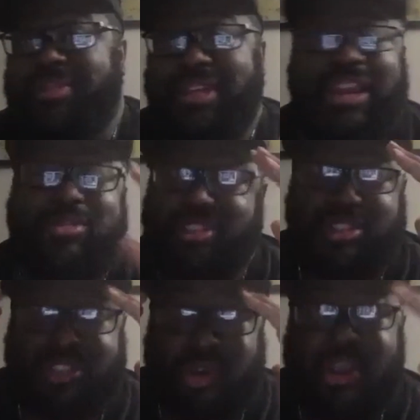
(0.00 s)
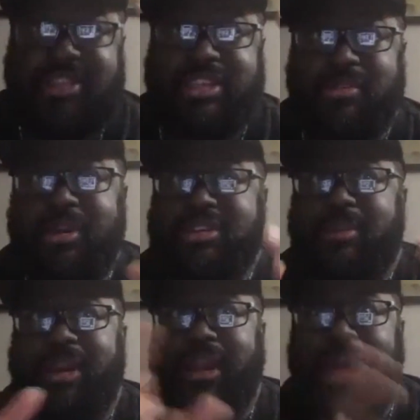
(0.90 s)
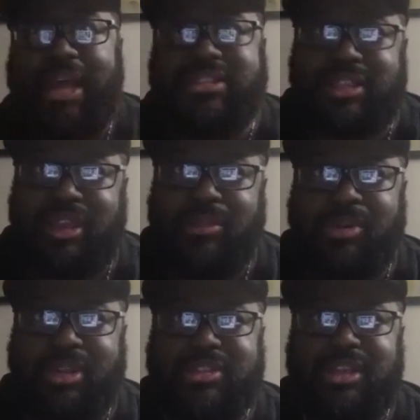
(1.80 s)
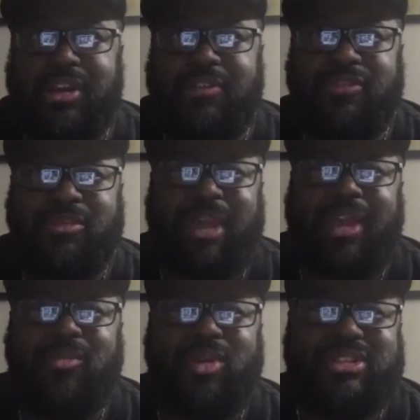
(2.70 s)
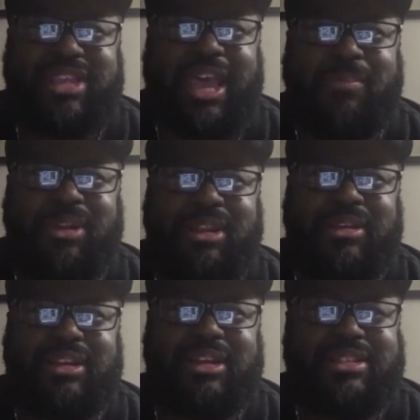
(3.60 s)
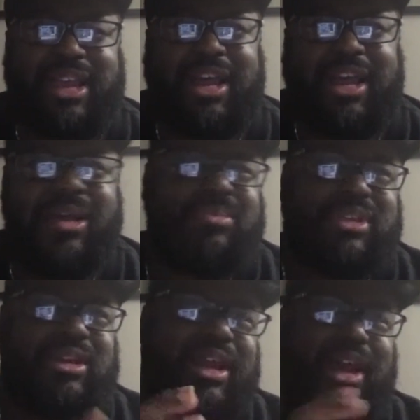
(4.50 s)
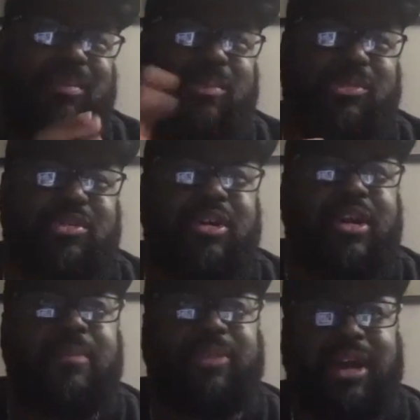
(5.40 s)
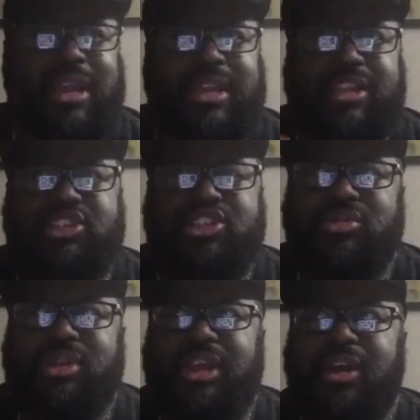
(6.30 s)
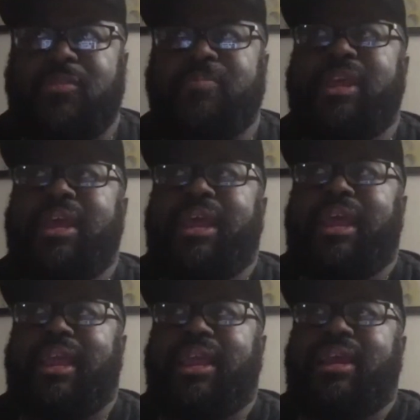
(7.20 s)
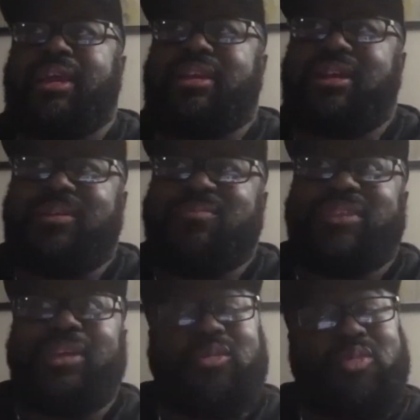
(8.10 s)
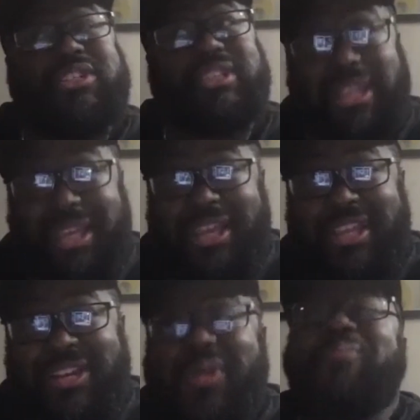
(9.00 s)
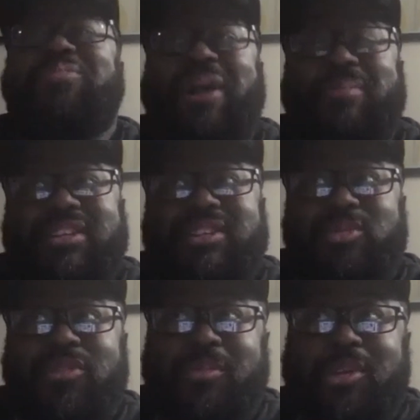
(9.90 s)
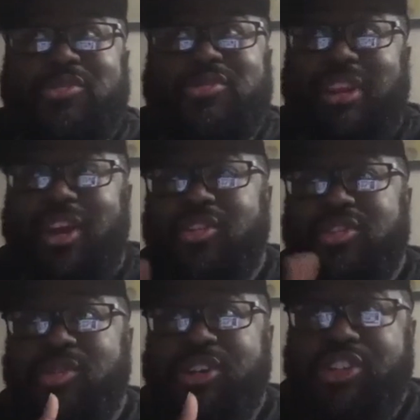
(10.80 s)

and it was this crazy experience. I met a lot of celebrities there from like What's Happening, Good Times, and a lot of people in his studio. And which then I met someone from Houston. Long story